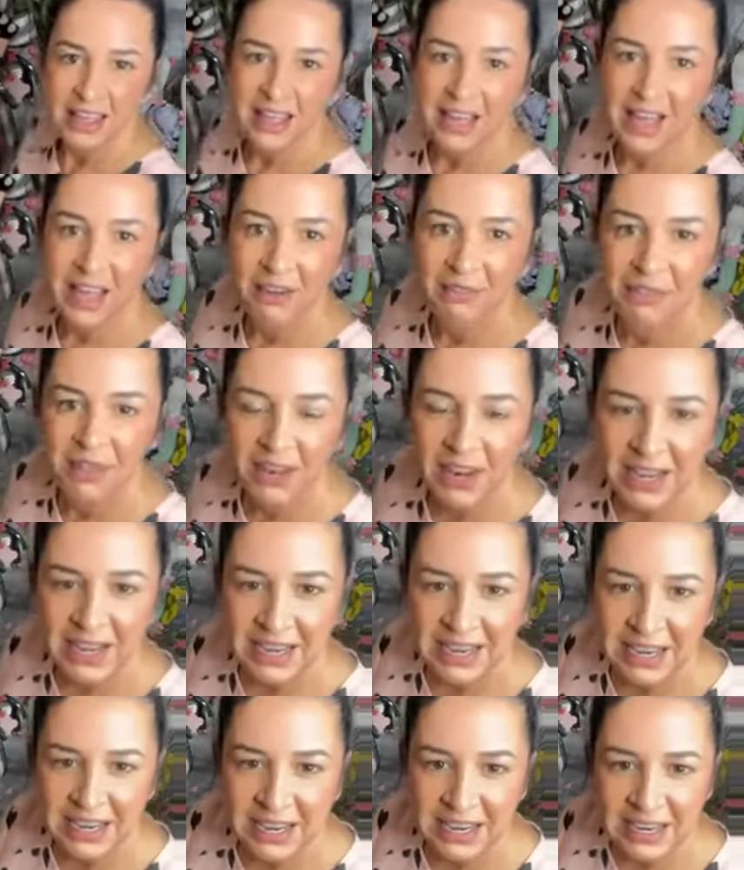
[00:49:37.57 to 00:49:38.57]
I feel like
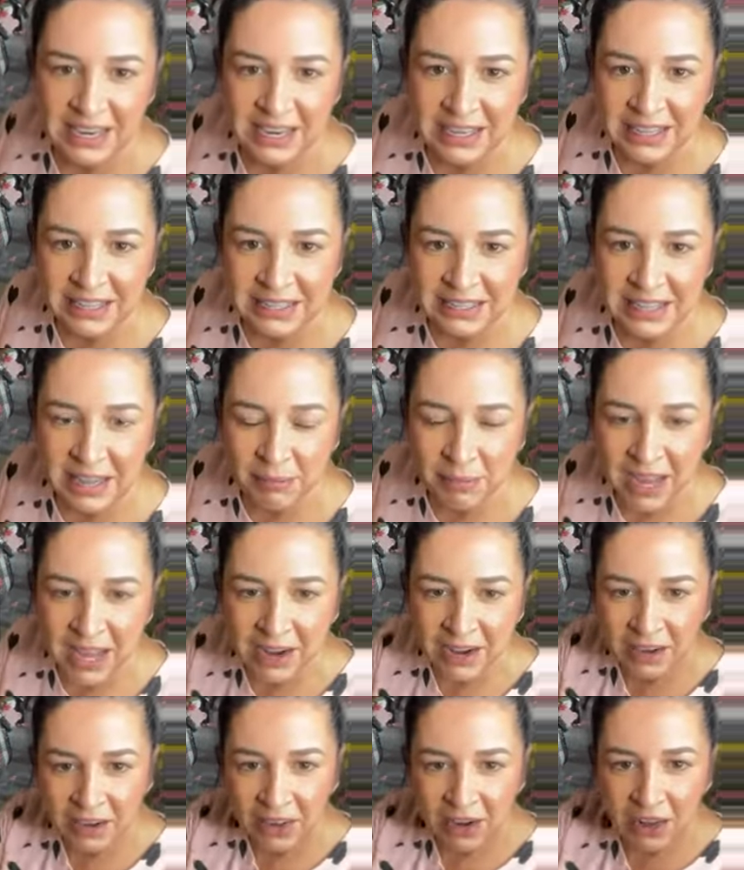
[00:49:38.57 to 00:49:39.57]
it needed some kind
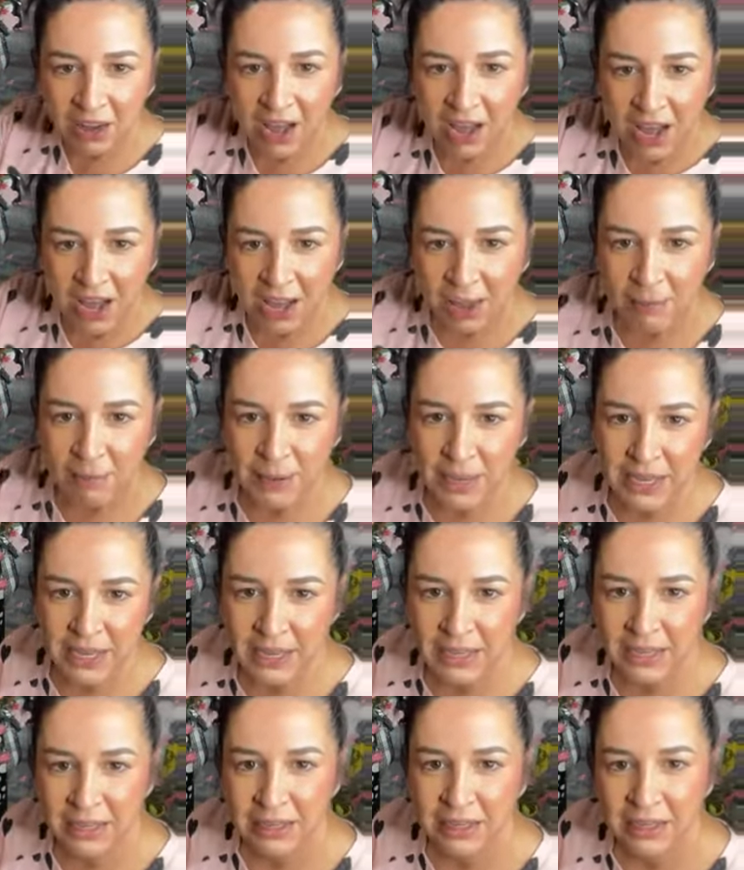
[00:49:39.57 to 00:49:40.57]
of little hot
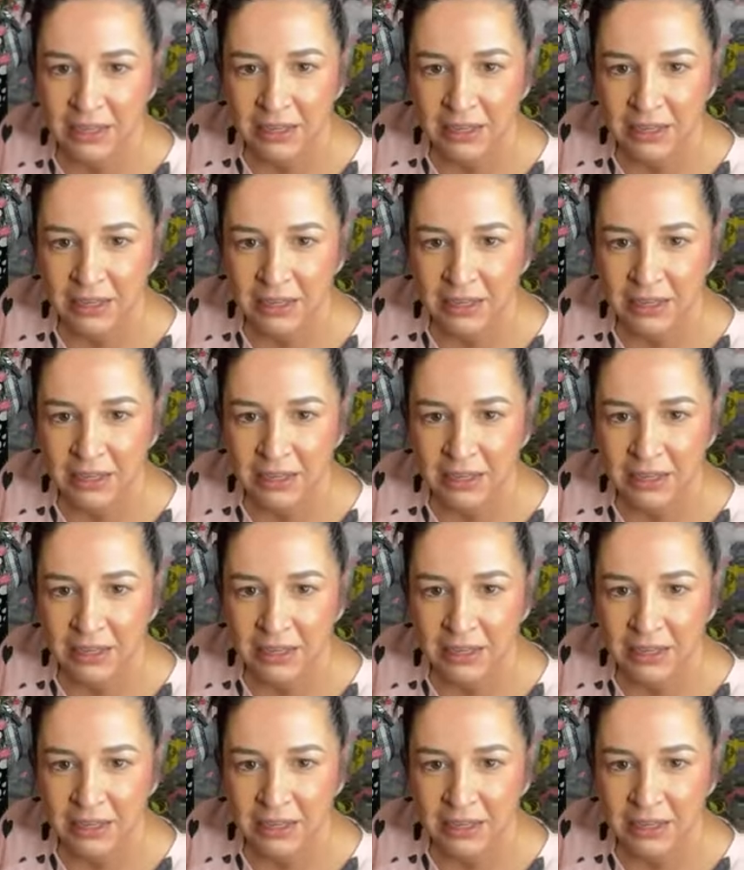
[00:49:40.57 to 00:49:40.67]
pink.